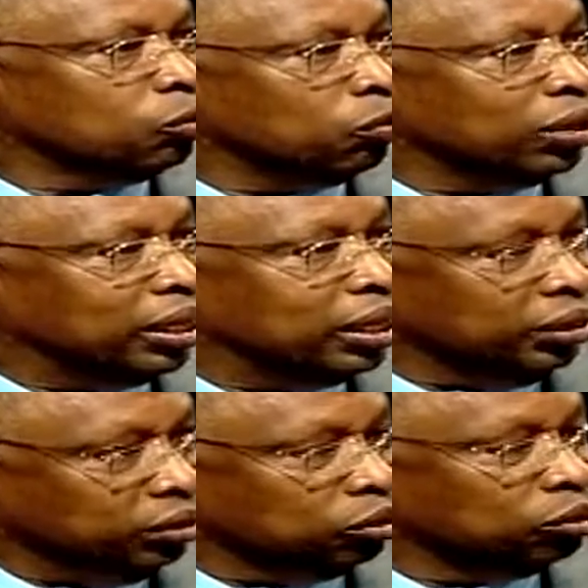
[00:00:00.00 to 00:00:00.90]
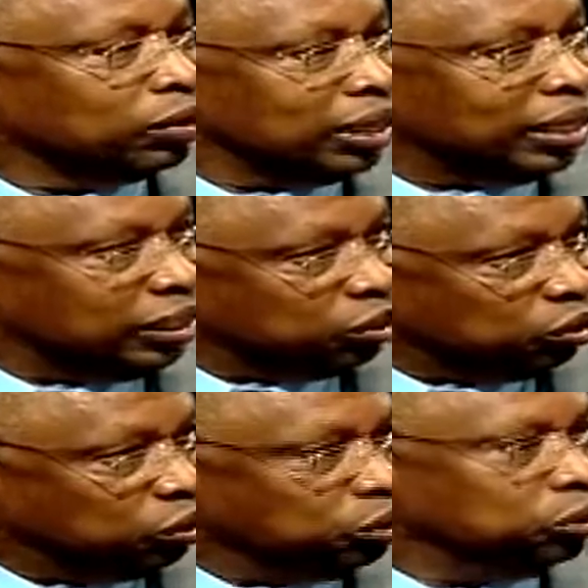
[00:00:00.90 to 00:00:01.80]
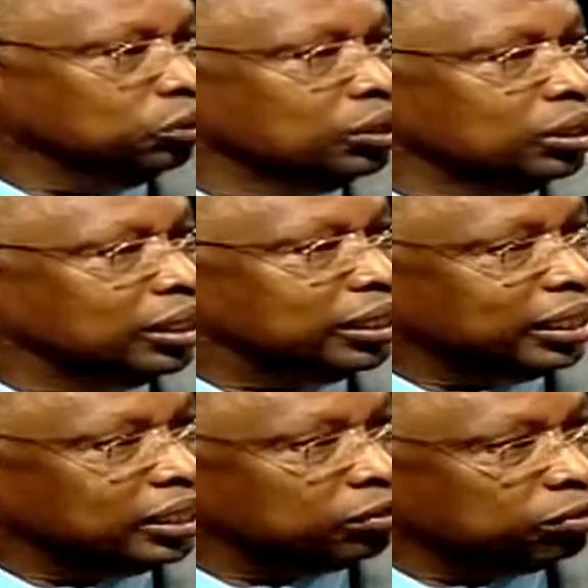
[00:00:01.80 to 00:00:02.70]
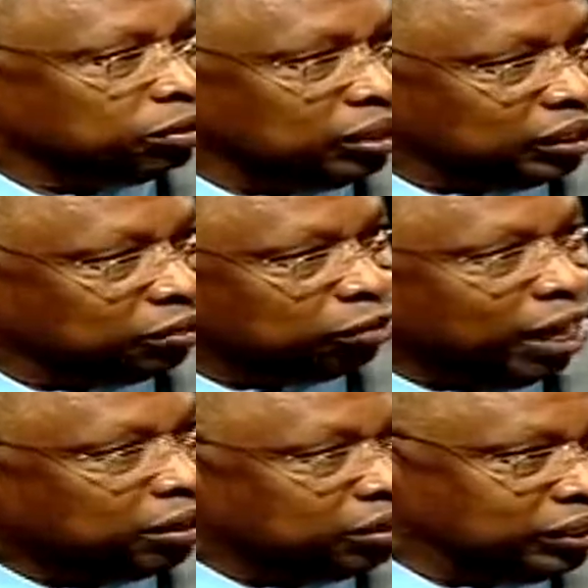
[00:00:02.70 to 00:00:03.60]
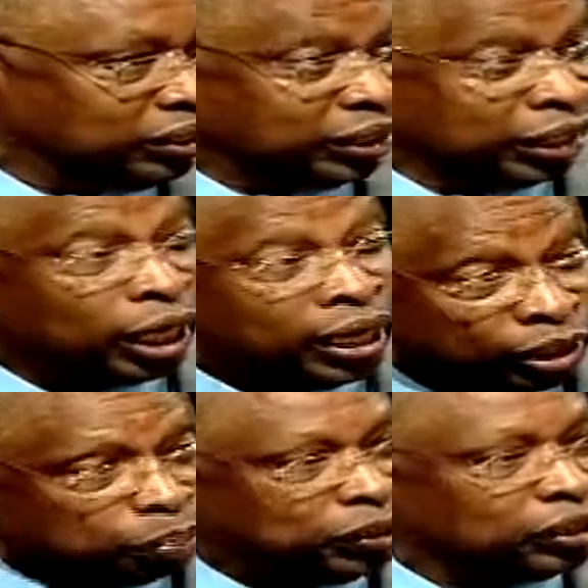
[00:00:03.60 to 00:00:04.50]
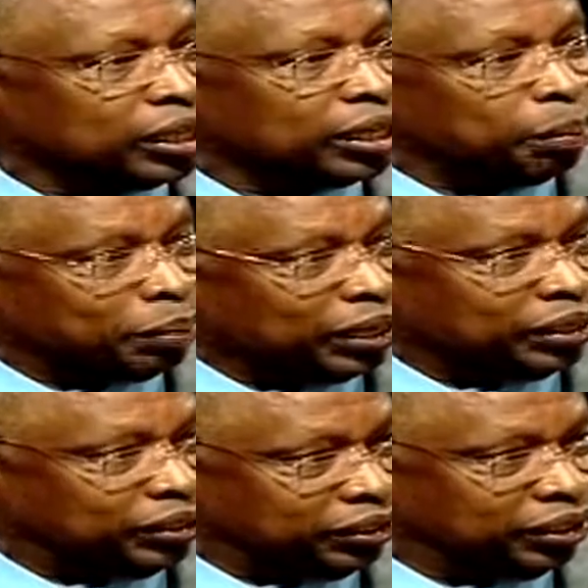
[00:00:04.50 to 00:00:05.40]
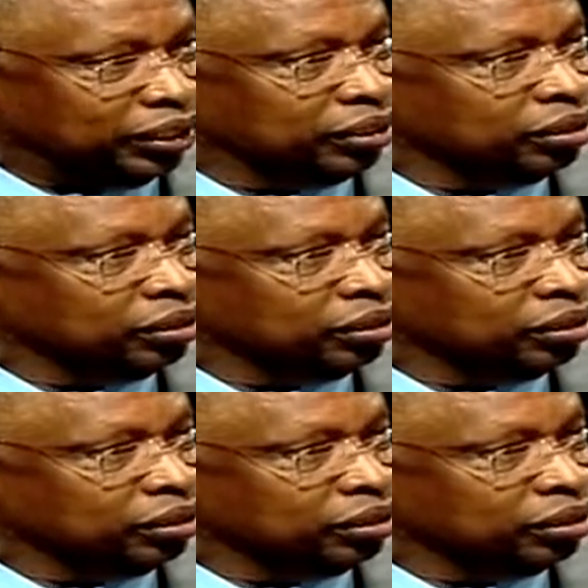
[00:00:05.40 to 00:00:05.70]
whether they, you know, whether they should do the test for these viral diseases, especially hepatitis C.